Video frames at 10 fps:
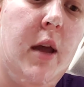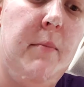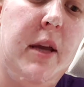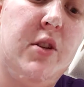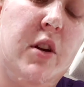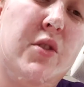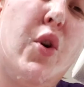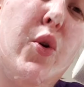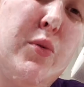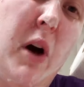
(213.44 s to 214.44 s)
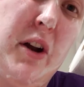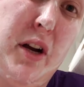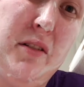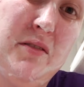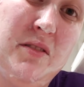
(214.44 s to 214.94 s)
And make sure it's cold water.
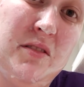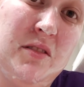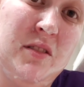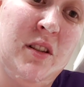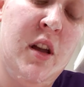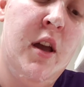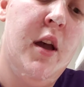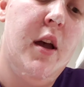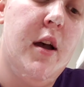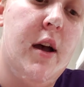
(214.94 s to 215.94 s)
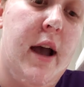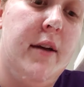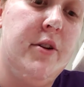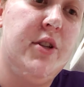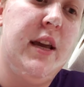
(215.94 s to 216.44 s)
I
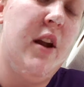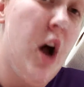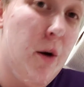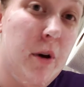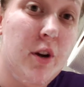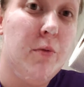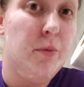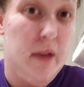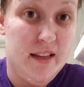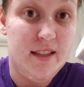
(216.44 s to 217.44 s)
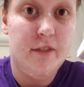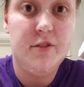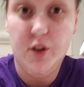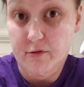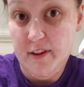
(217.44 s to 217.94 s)
understand hot water will make stuff
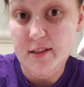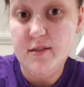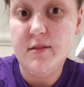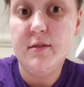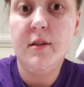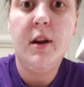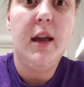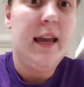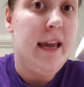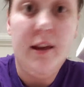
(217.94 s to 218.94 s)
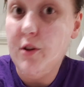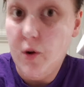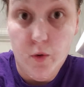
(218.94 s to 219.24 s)
surface, either